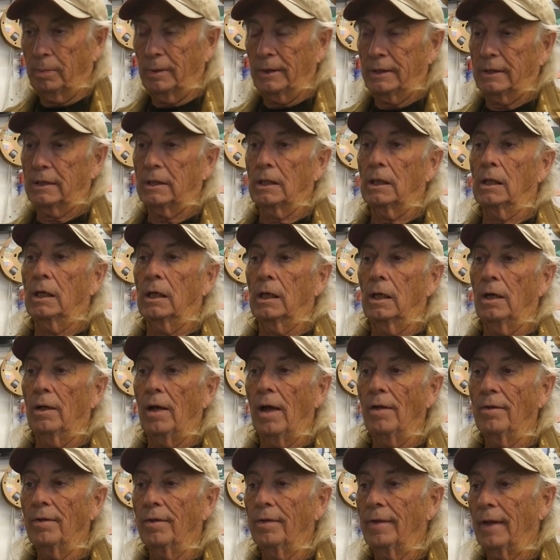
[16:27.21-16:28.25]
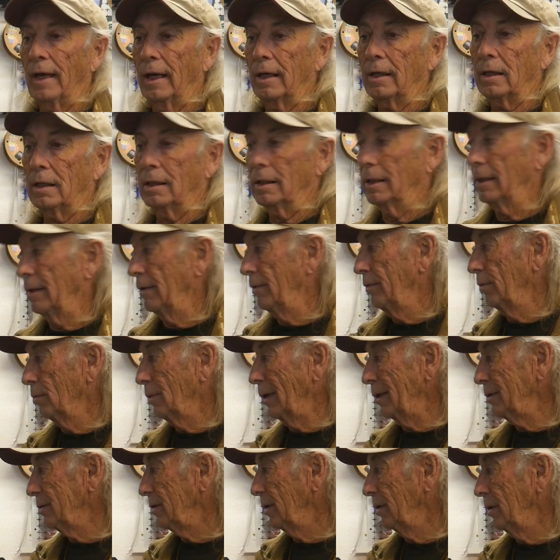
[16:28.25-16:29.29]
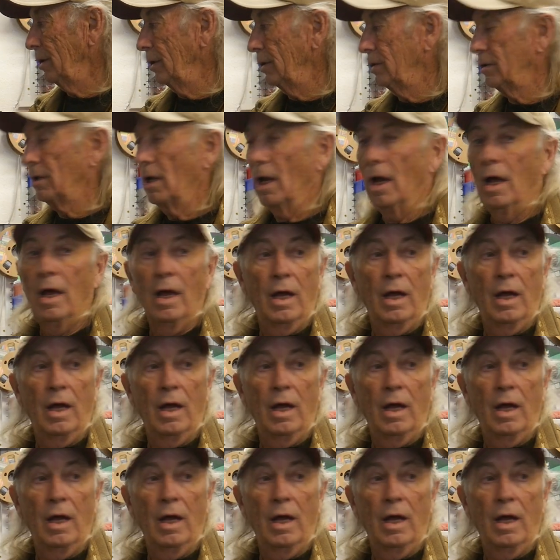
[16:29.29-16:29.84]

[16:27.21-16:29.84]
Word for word: But uh, other than that, uh, the rest of these